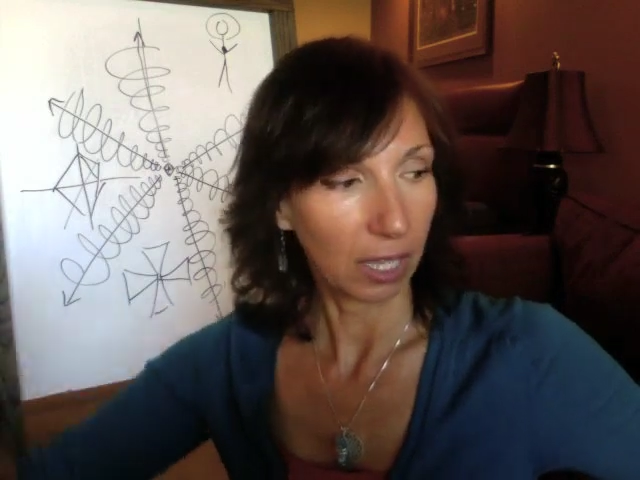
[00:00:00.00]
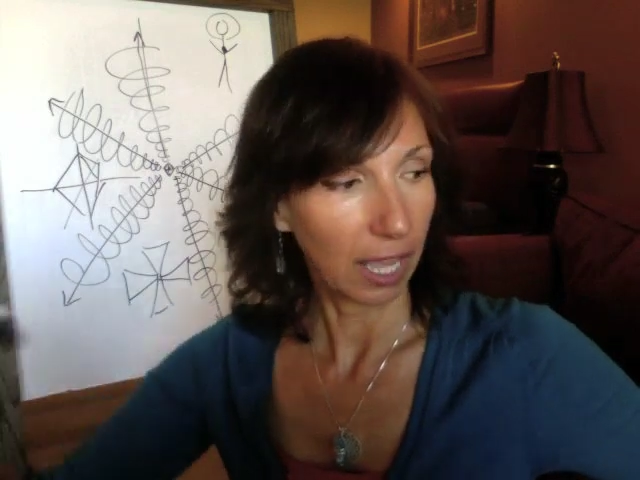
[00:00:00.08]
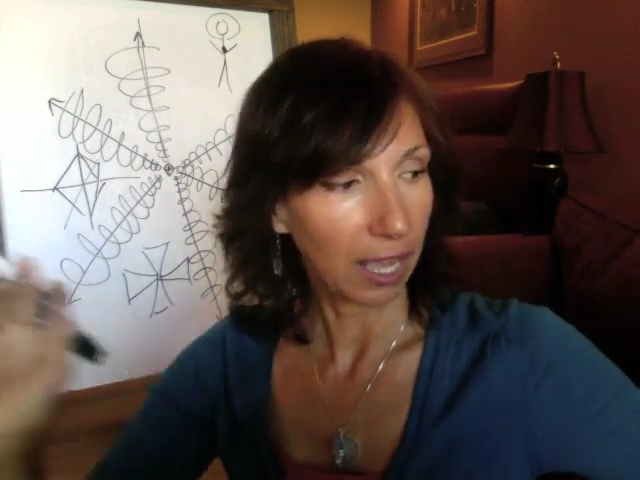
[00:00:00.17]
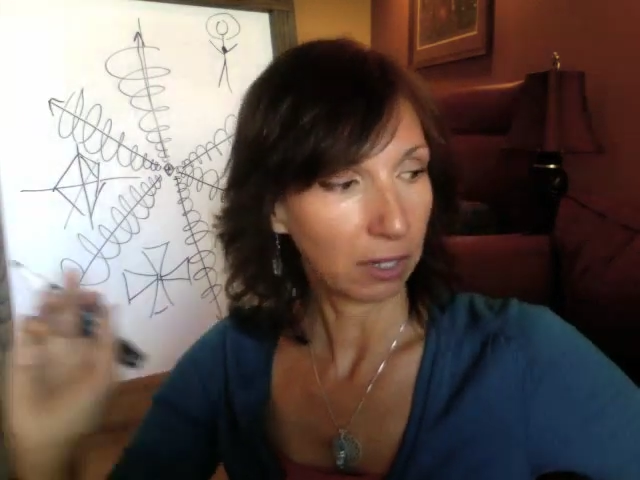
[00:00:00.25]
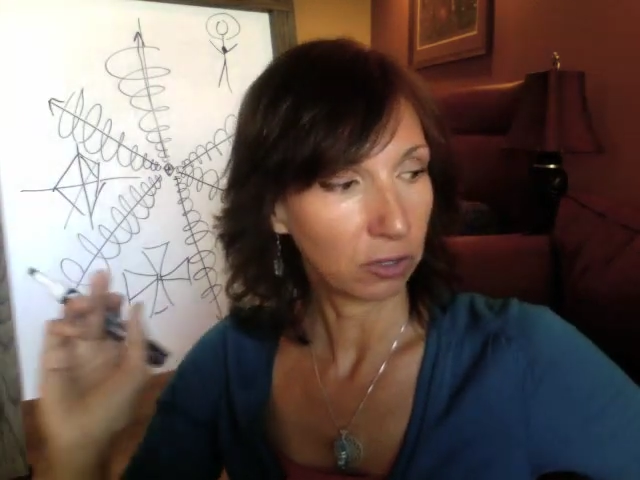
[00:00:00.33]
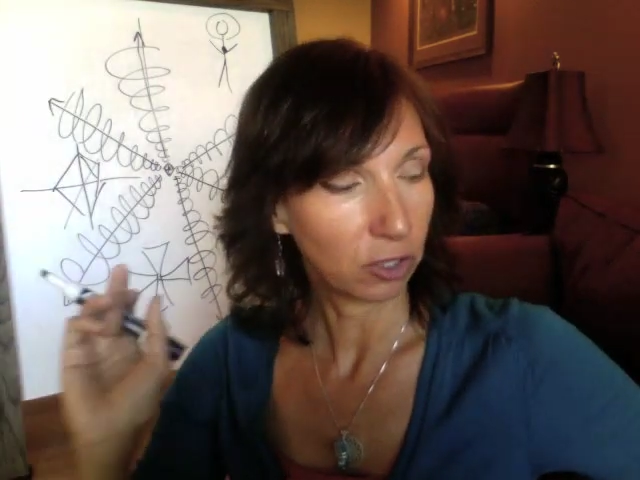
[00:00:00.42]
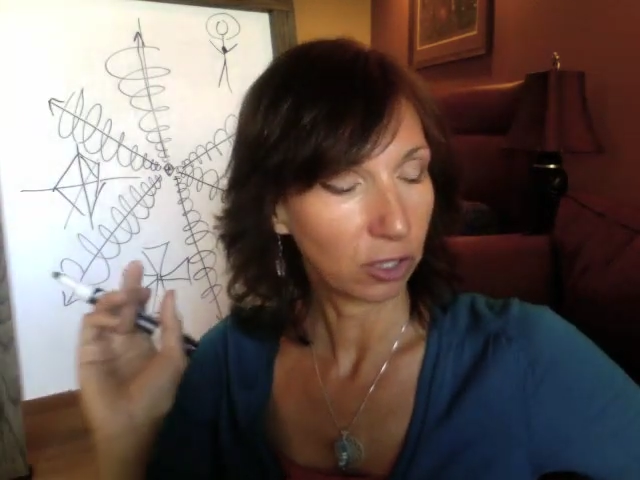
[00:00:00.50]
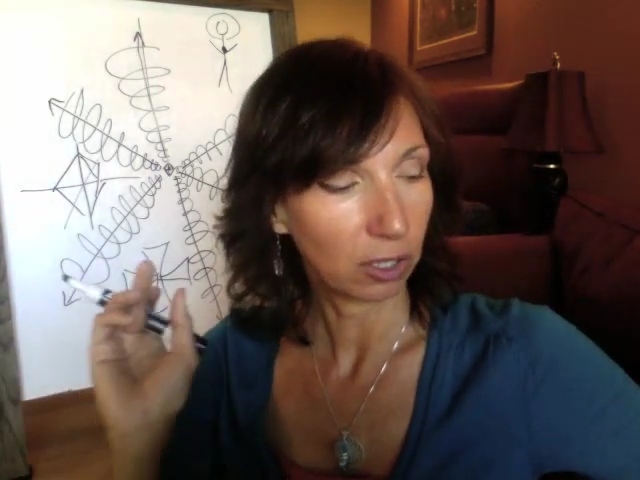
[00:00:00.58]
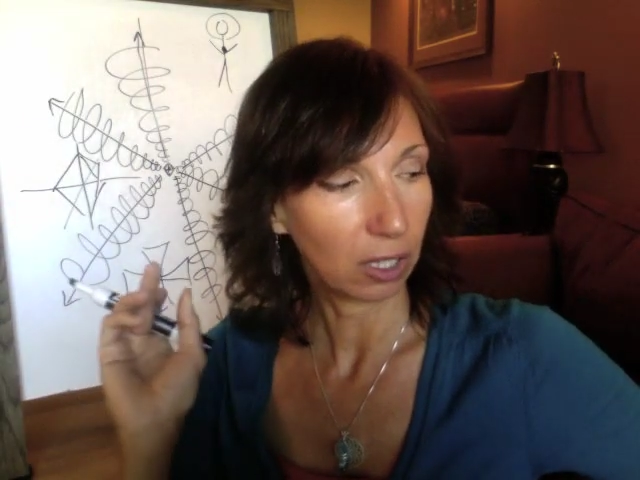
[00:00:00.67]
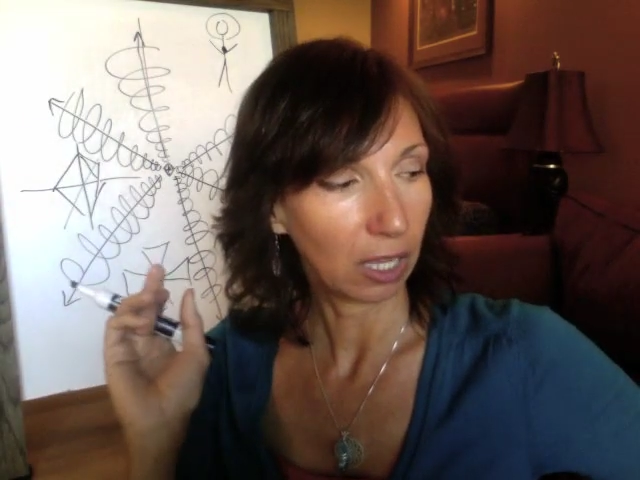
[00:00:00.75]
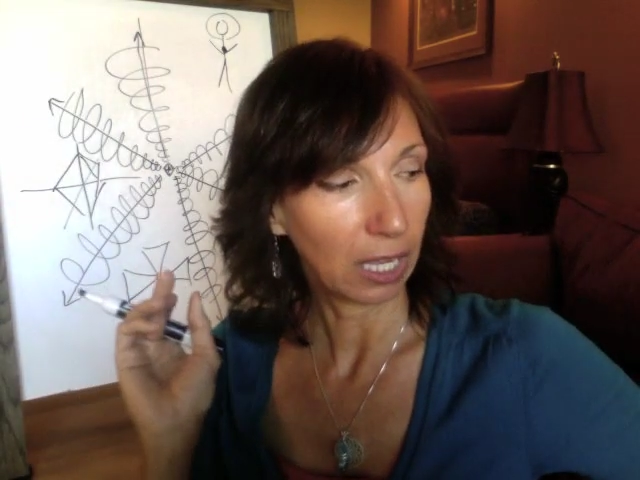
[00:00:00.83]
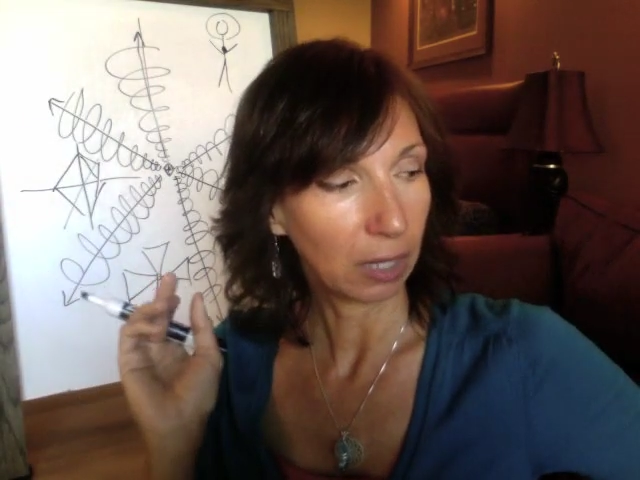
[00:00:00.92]
And,
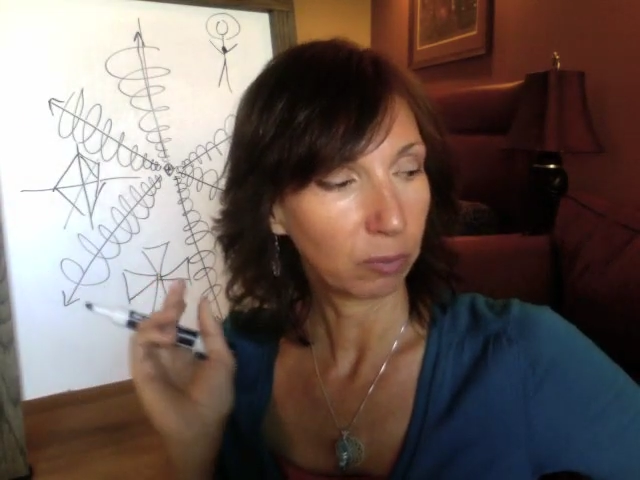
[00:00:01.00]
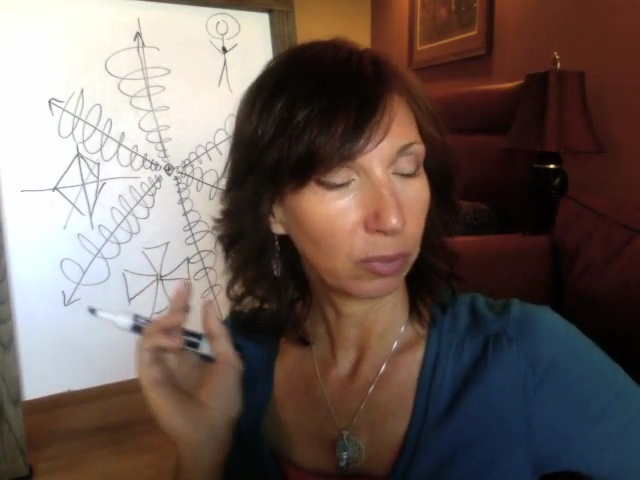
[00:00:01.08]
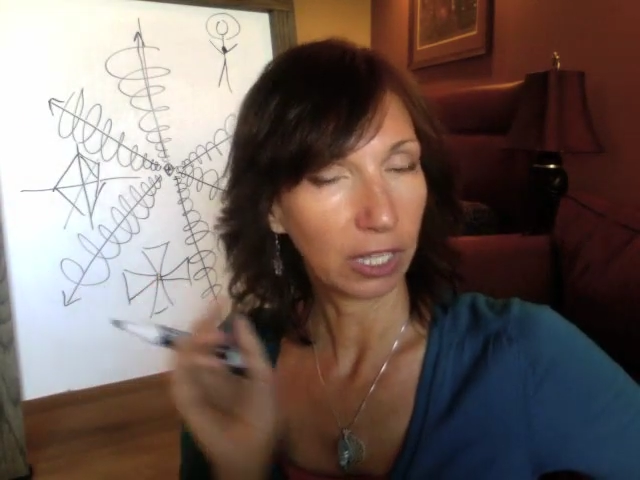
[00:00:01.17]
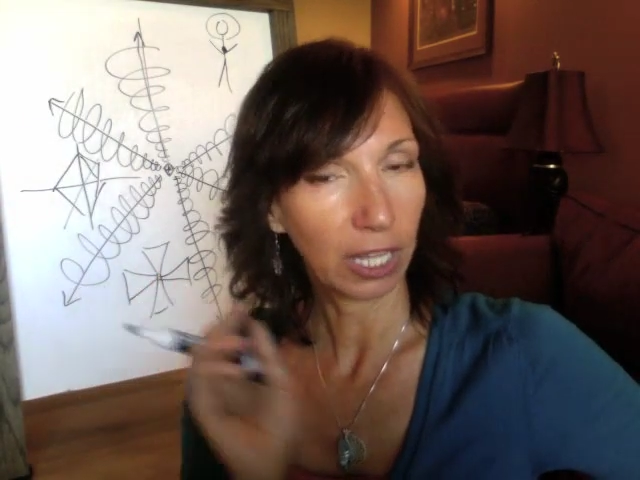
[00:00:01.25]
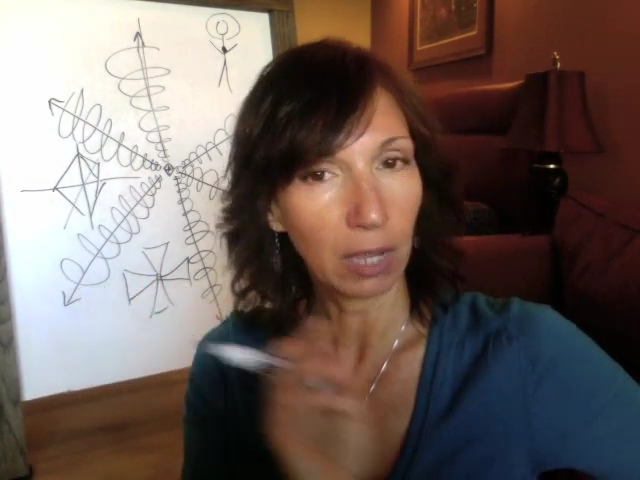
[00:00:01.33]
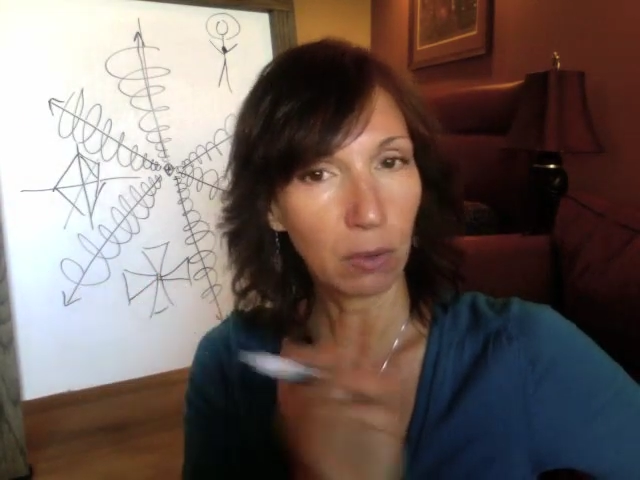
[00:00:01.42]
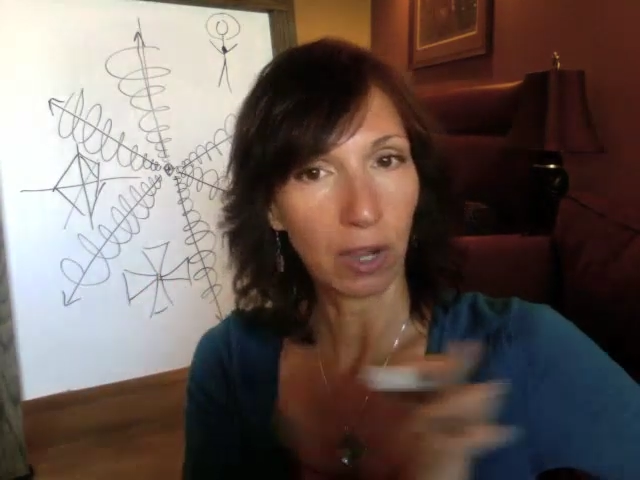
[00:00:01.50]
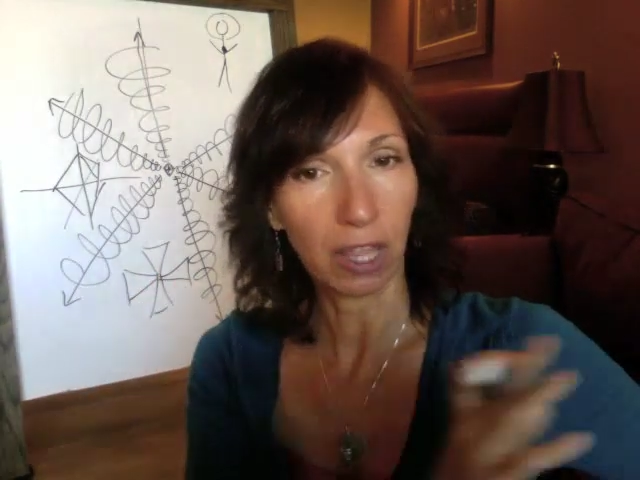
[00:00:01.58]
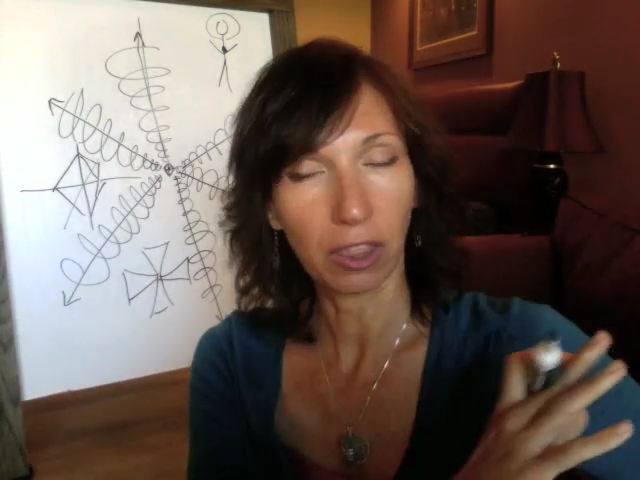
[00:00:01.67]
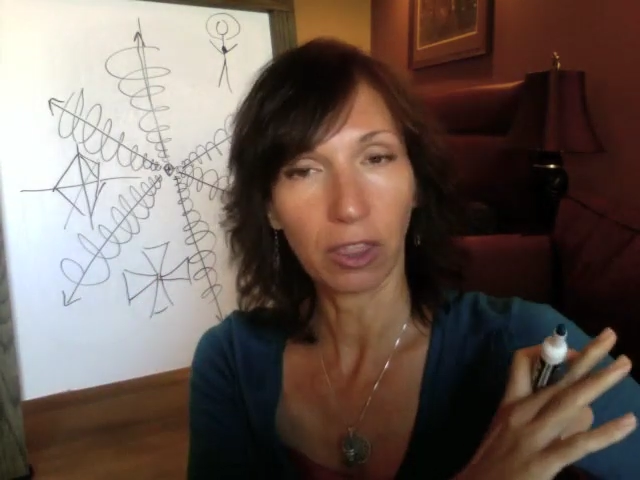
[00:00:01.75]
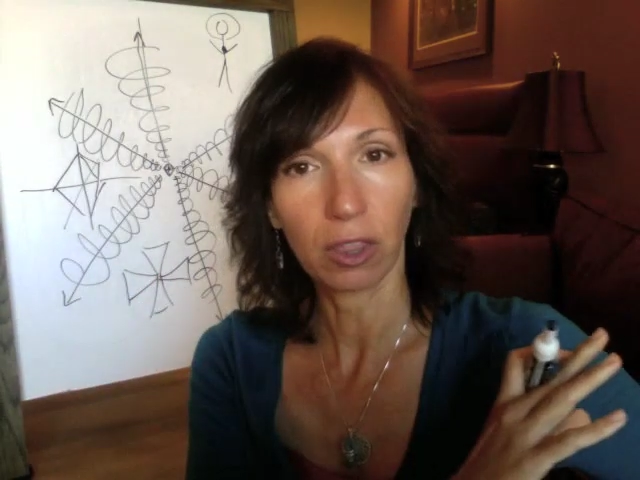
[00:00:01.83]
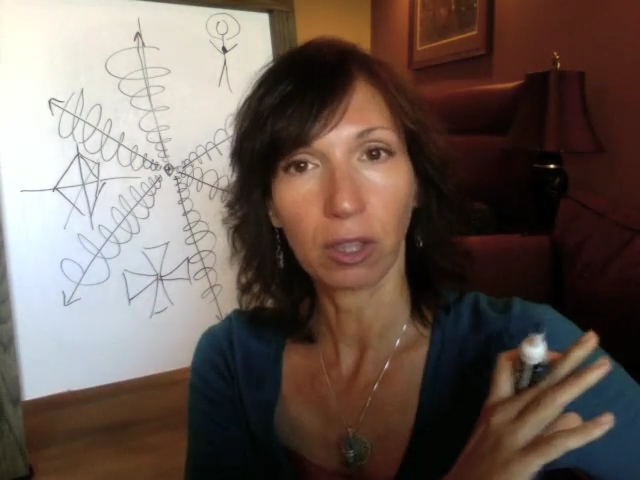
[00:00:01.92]
and play
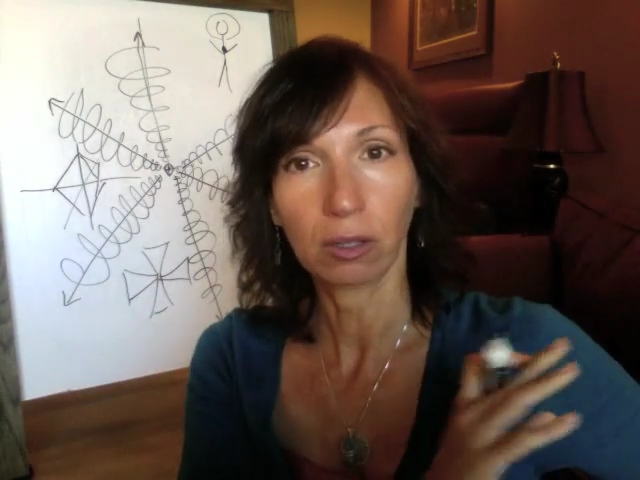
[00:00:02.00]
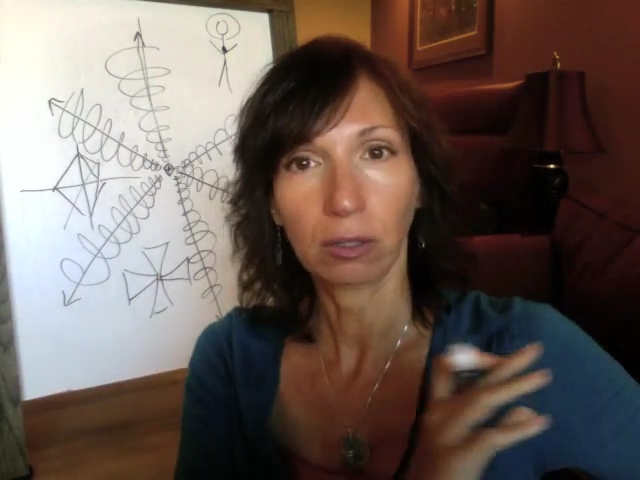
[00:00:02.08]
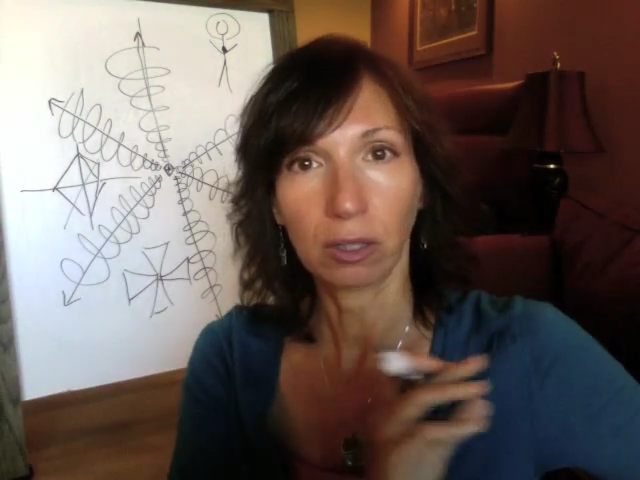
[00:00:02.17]
with